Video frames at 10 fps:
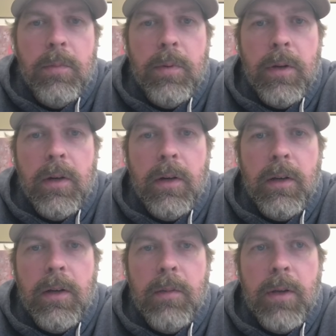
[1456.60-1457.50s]
but
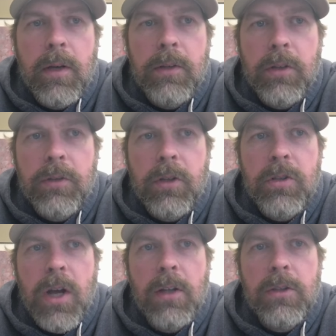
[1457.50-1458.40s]
it's also a
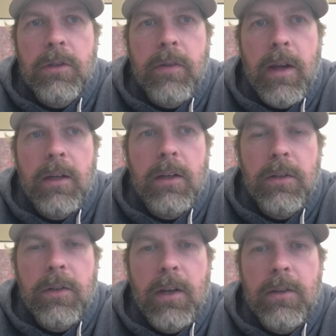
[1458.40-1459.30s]
challenge of how do you
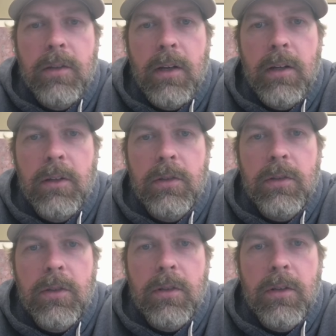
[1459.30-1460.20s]
design
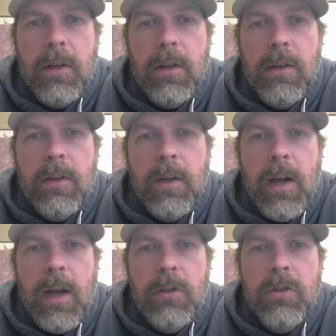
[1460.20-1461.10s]
studies
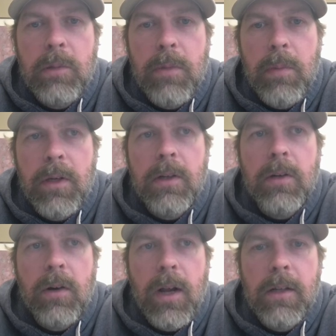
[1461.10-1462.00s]
that actually mimic
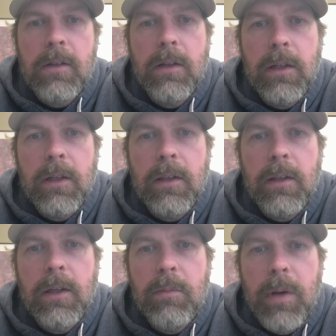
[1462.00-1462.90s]
correctly
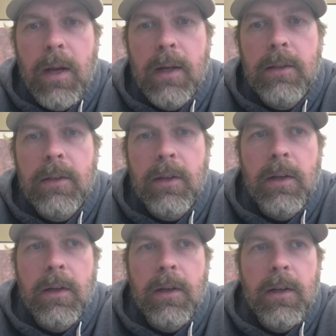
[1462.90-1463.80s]
the impacts,
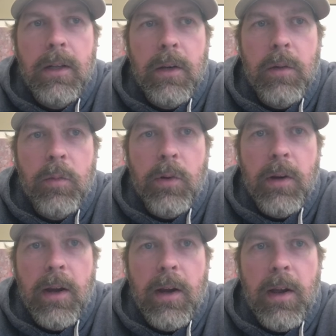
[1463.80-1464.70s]
and then
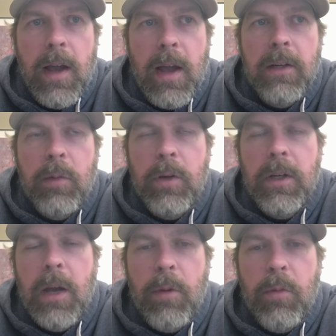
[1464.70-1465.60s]
how can we
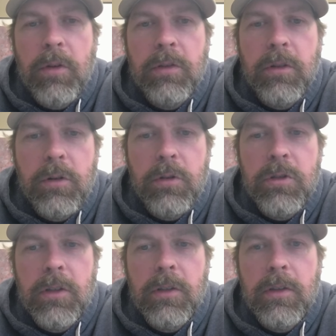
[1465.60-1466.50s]
come up with
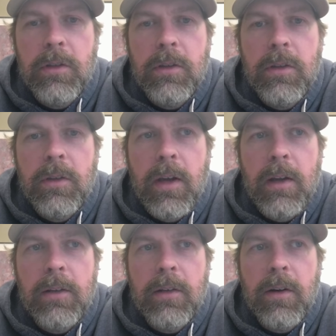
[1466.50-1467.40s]
solutions
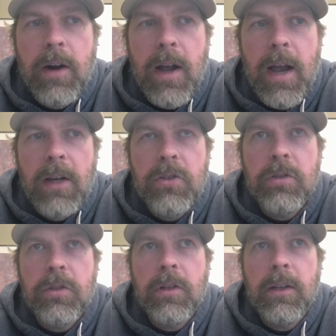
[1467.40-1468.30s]
that are
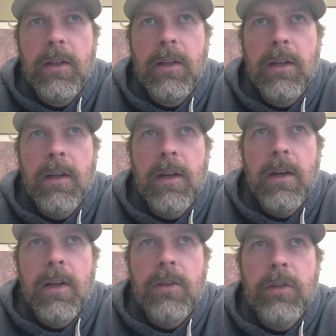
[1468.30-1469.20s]
actually
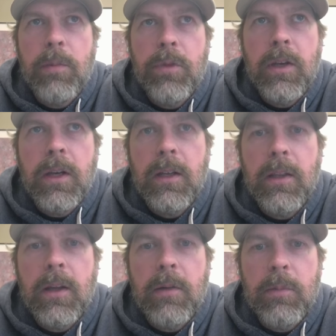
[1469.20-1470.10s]
something
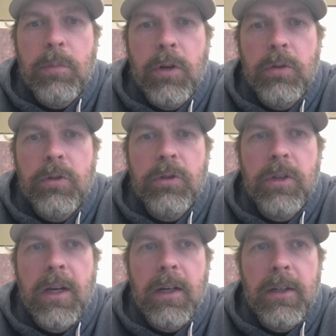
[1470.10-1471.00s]
that producers
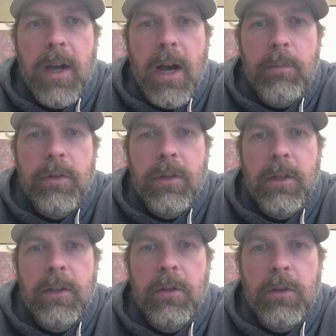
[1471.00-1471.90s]
can adopt
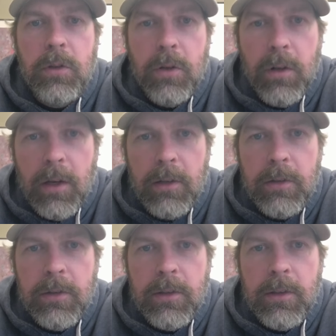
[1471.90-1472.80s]
and
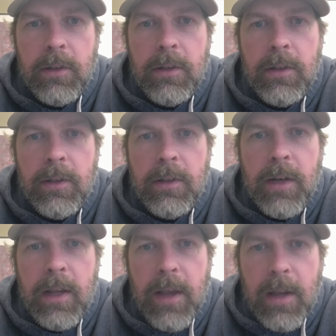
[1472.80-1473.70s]
utilize.
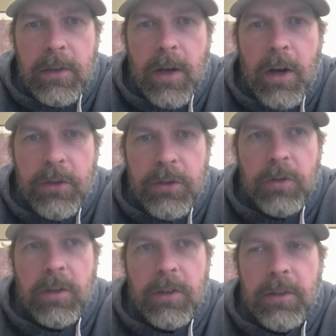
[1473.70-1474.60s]
And that's
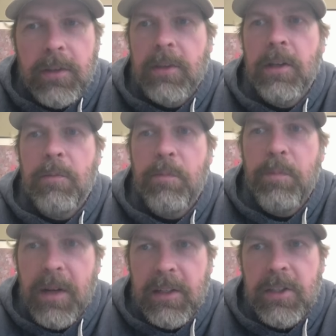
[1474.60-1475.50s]
also the the
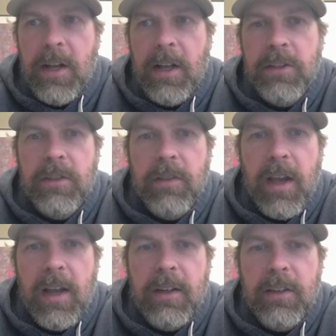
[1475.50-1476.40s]
big challenge of
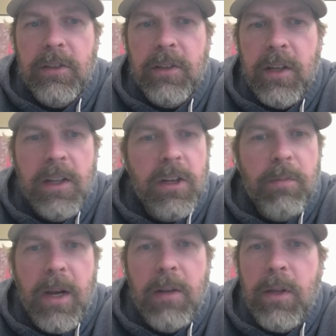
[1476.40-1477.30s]
that is there
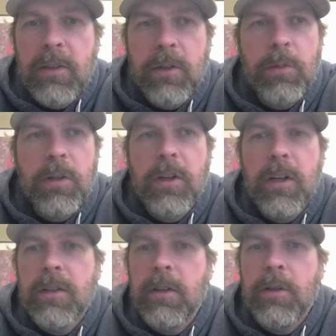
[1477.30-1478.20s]
may be some
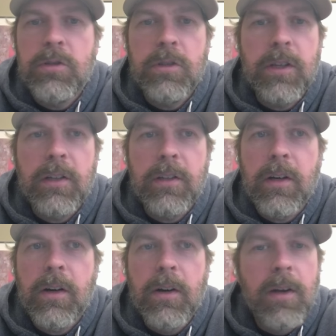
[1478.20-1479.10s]
good solutions out
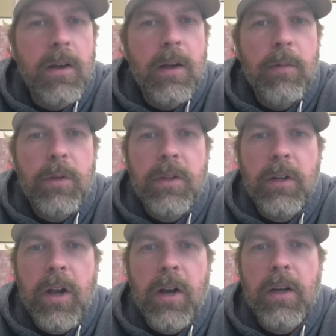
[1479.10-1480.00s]
there, but
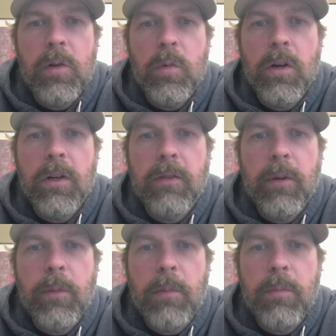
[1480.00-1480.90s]
they're not going to work
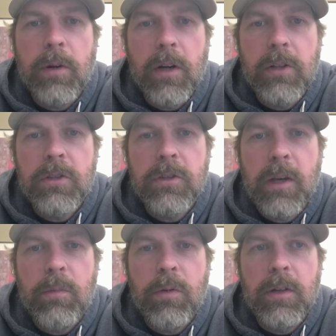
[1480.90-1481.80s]
from a production
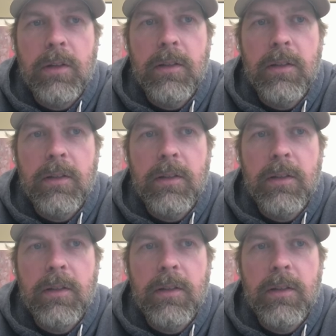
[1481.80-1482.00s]
standpoint.